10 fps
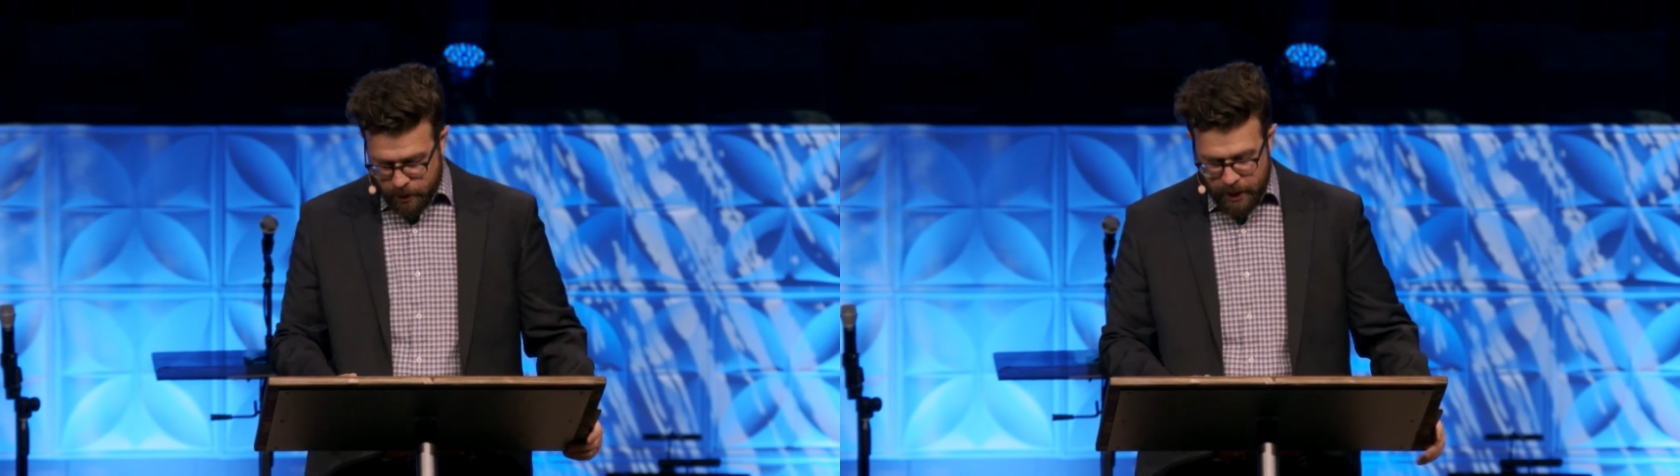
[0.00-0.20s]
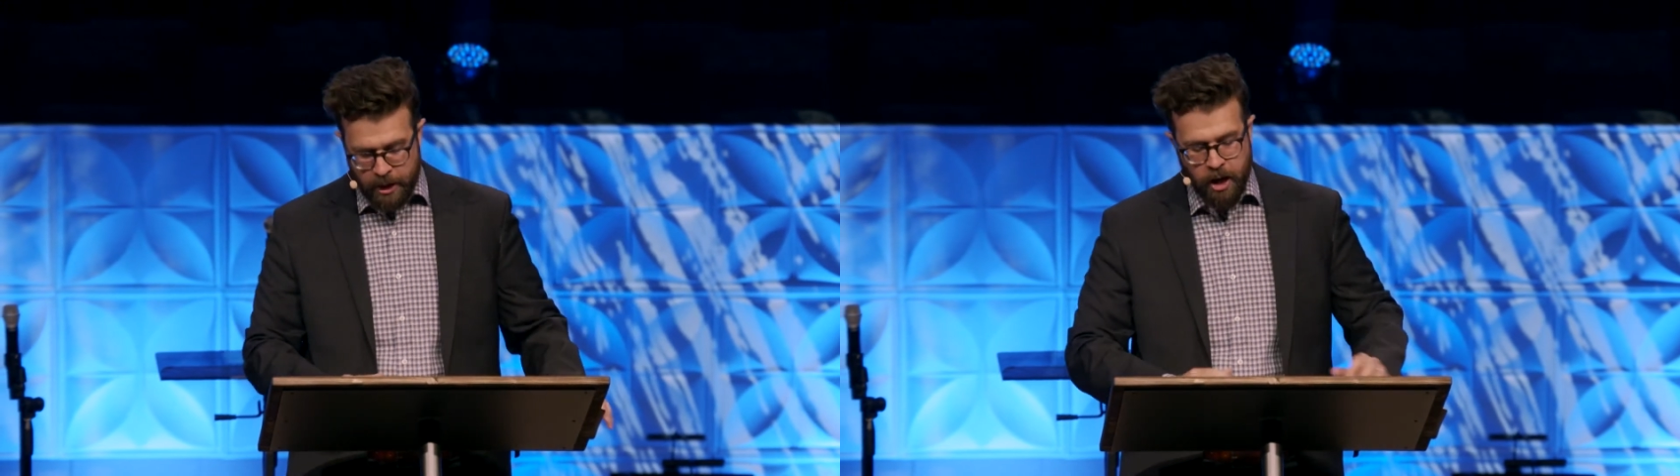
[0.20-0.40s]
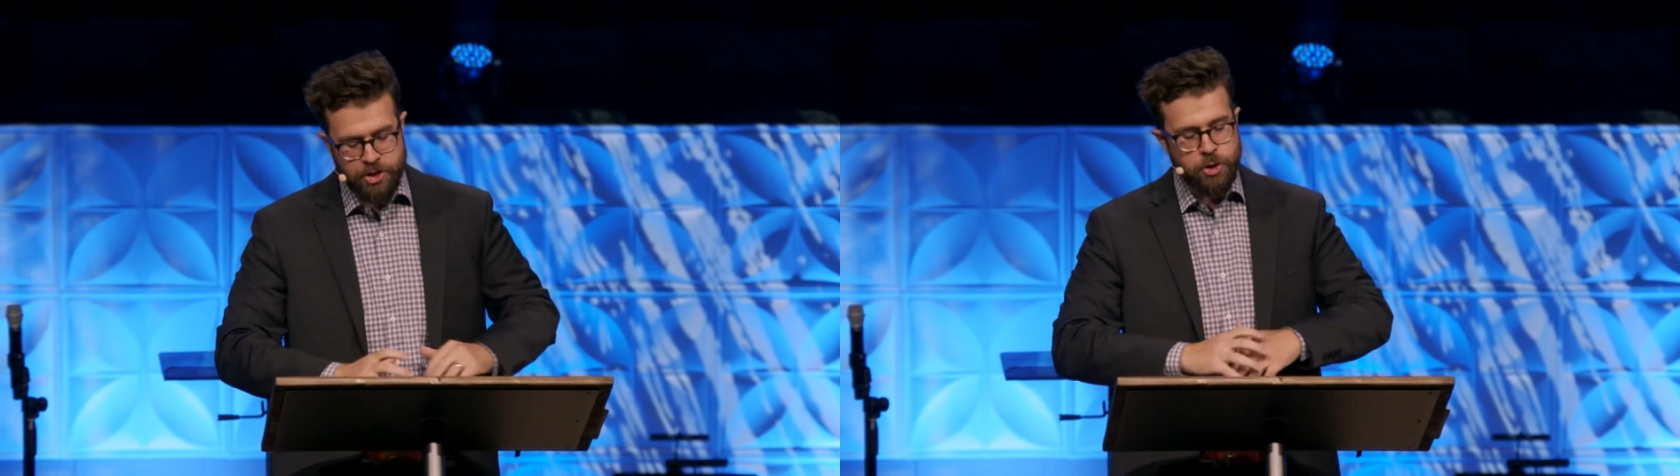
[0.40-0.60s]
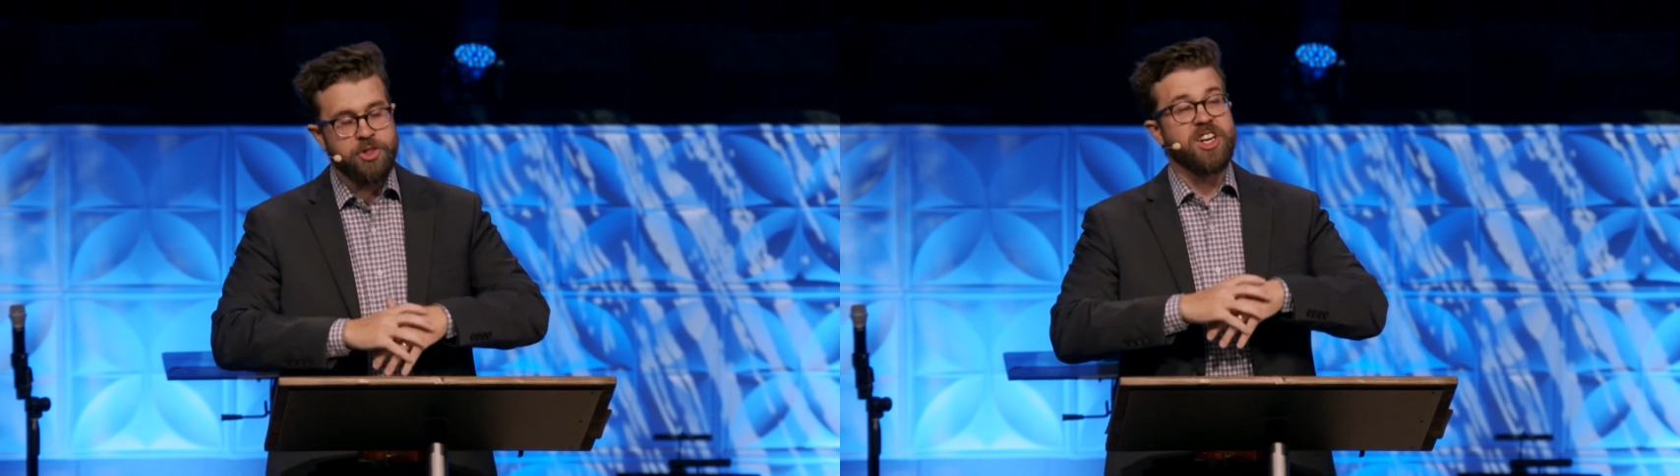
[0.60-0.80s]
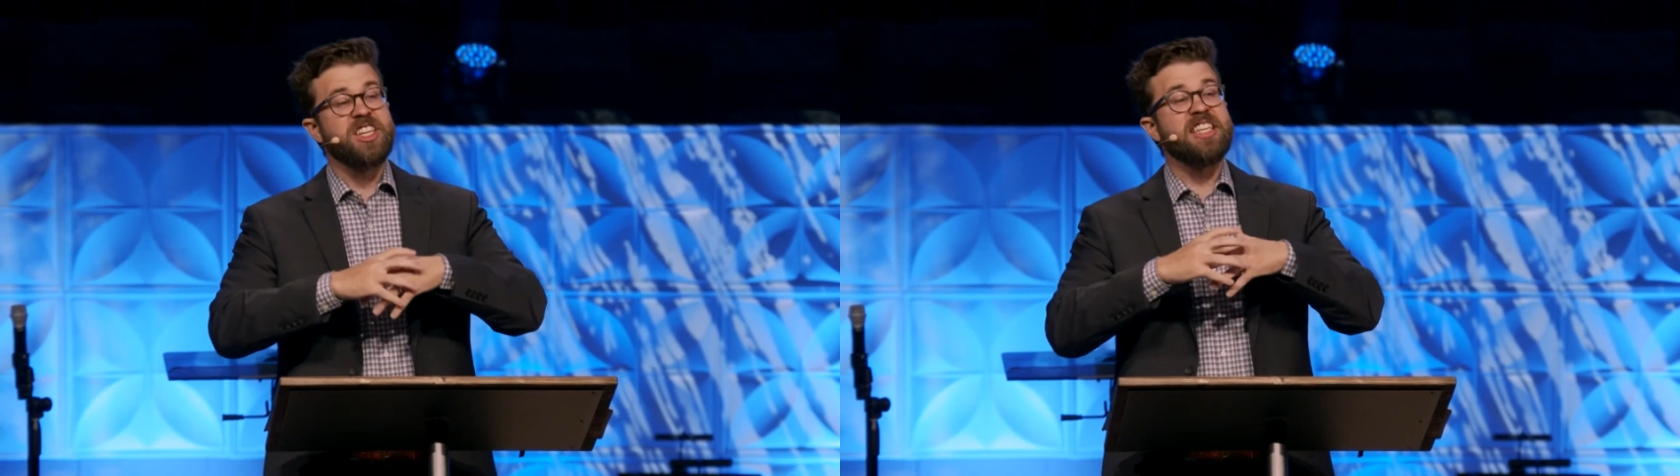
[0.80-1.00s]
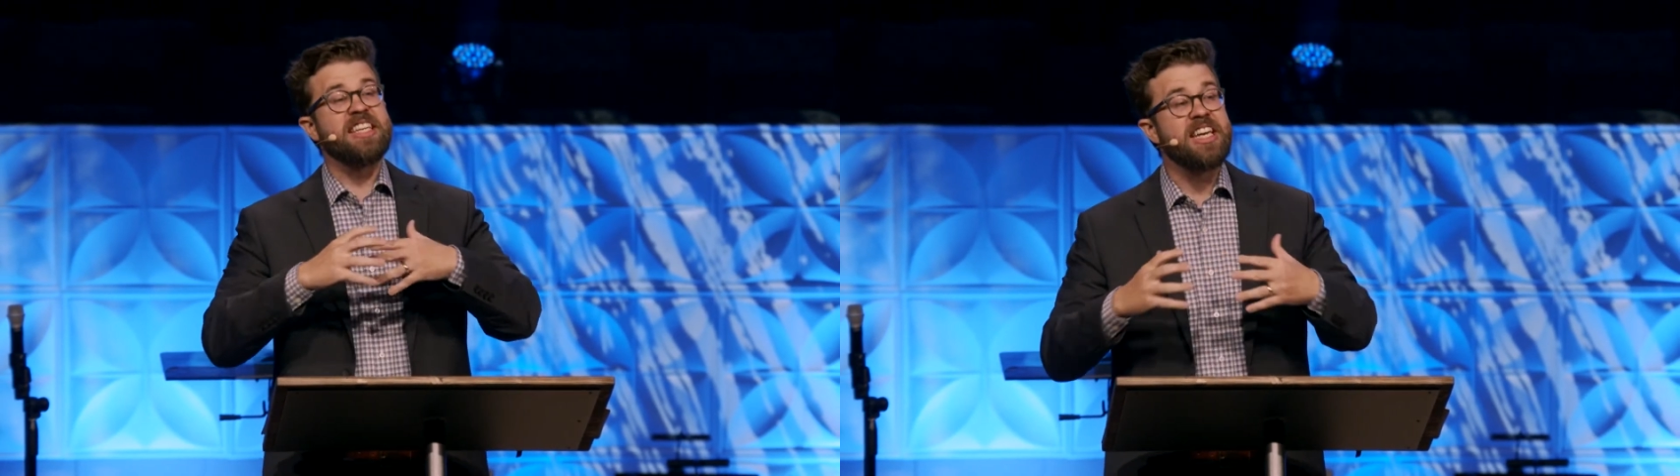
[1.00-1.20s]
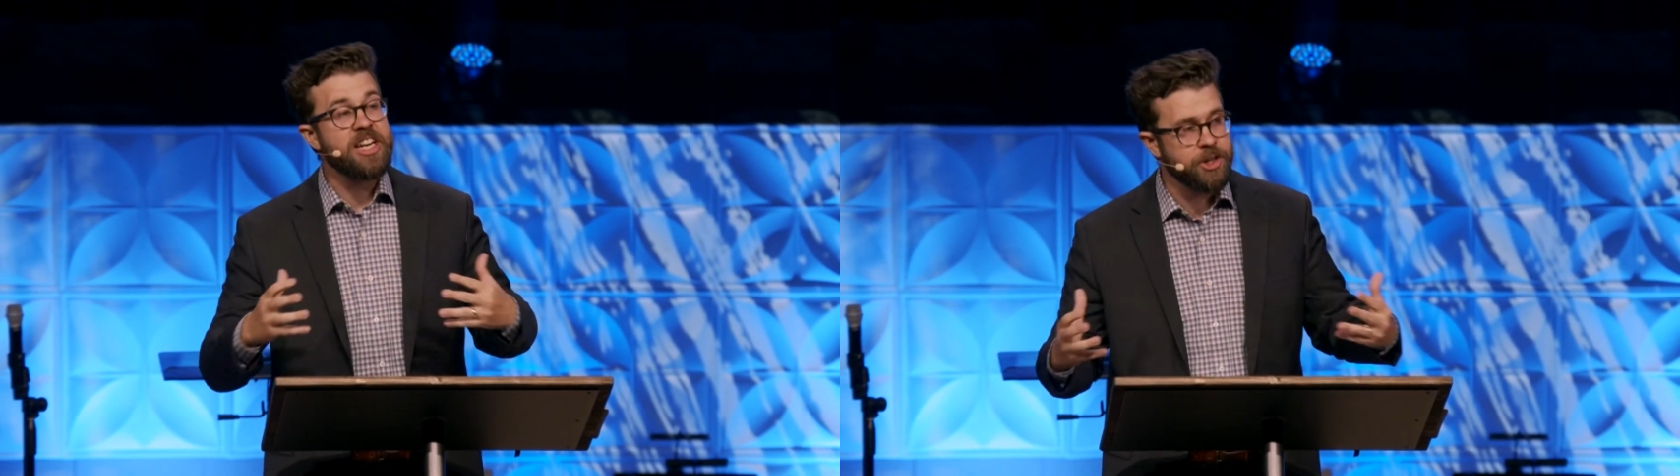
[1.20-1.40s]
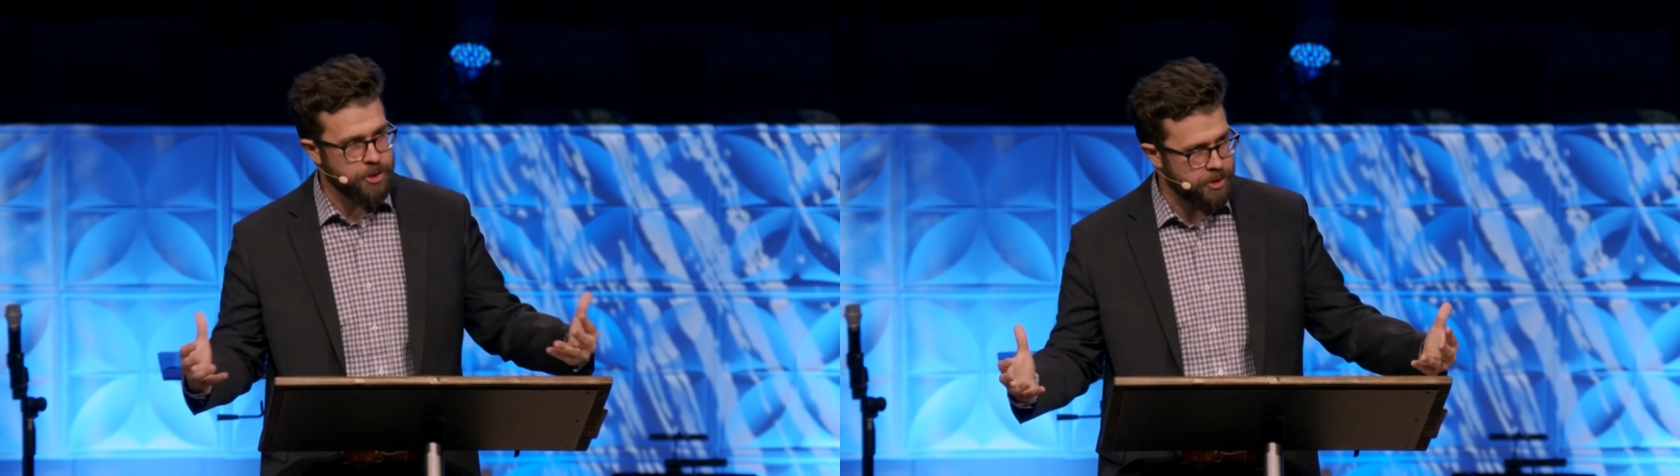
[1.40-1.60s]
and onto the
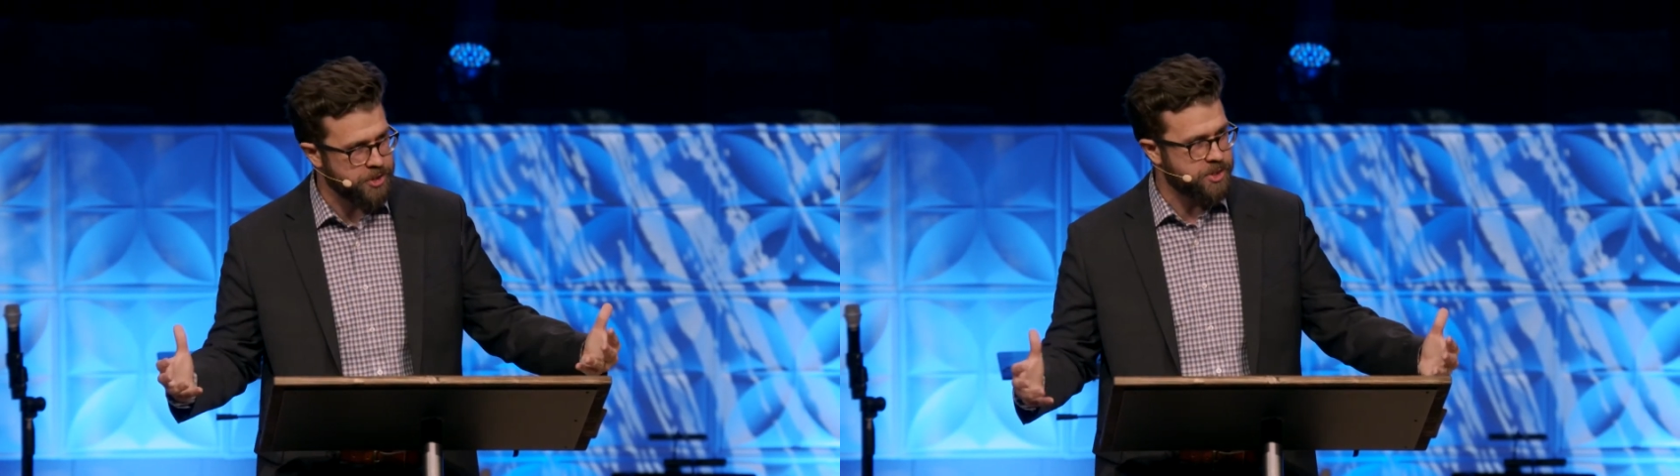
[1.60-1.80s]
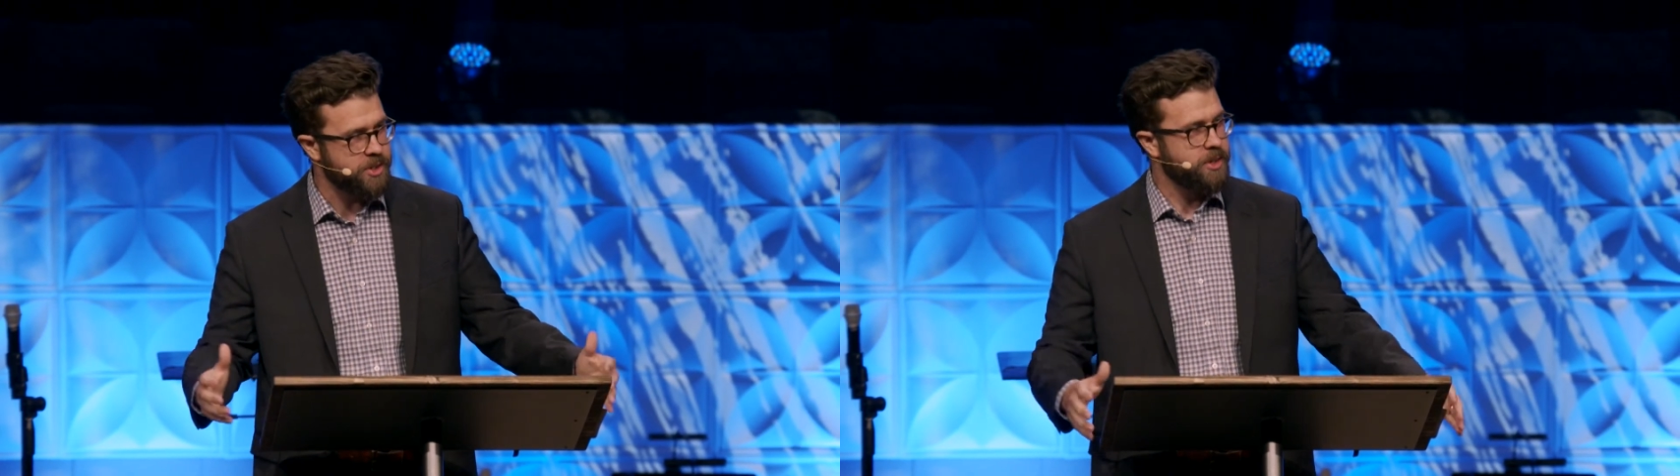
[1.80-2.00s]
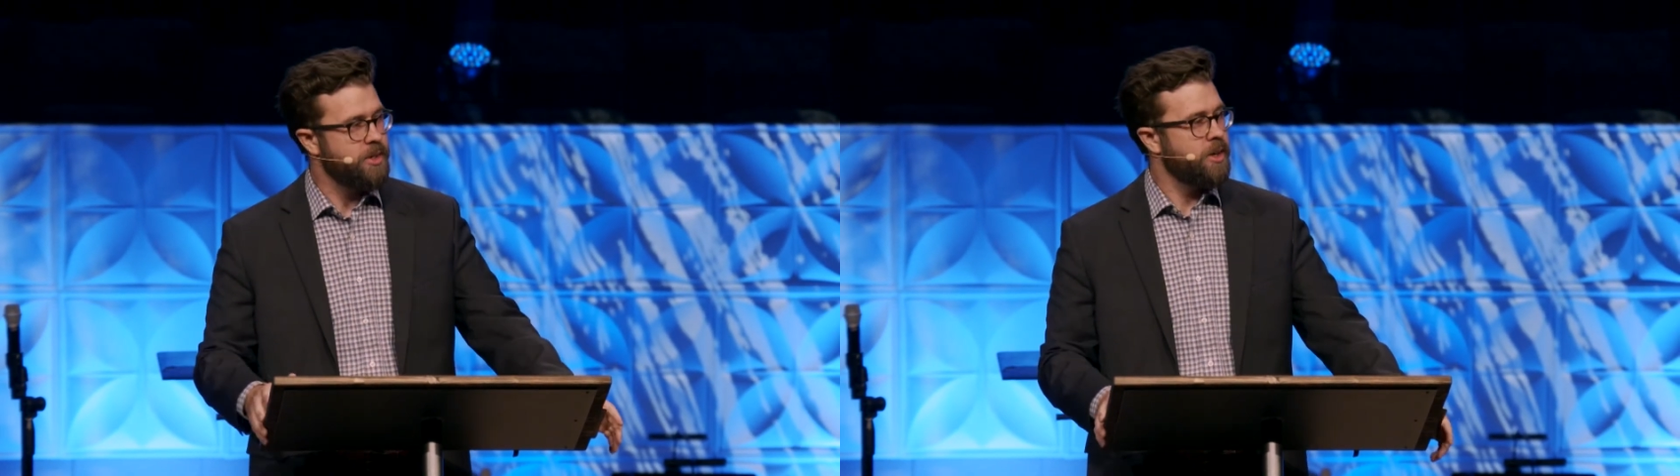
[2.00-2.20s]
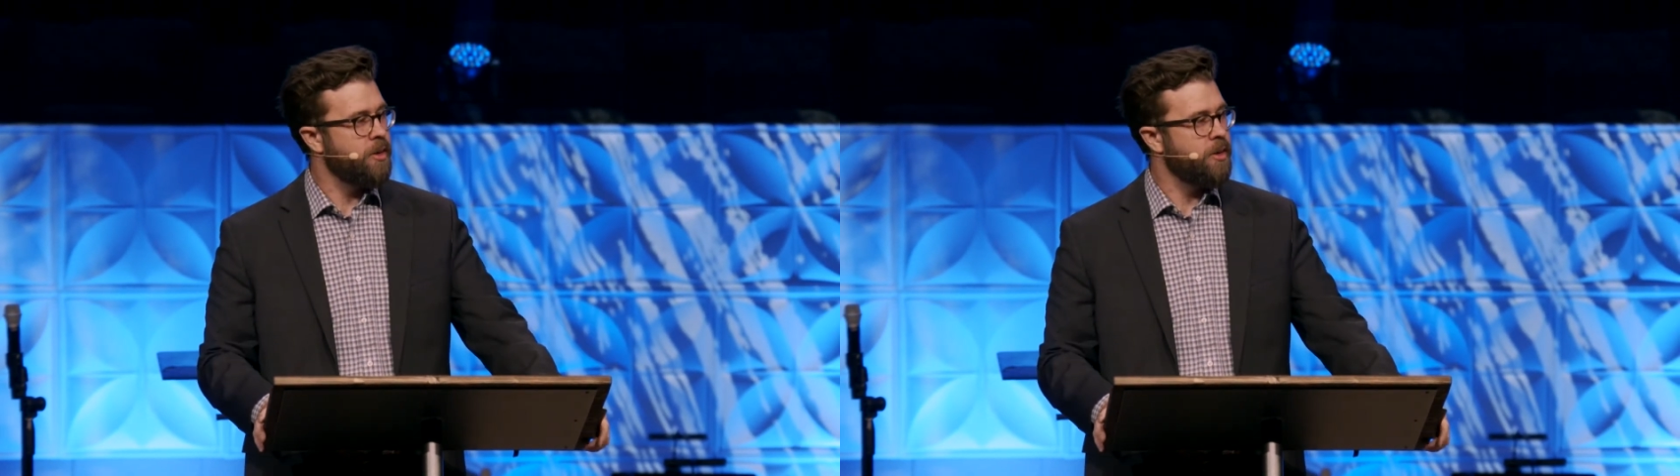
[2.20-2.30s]
years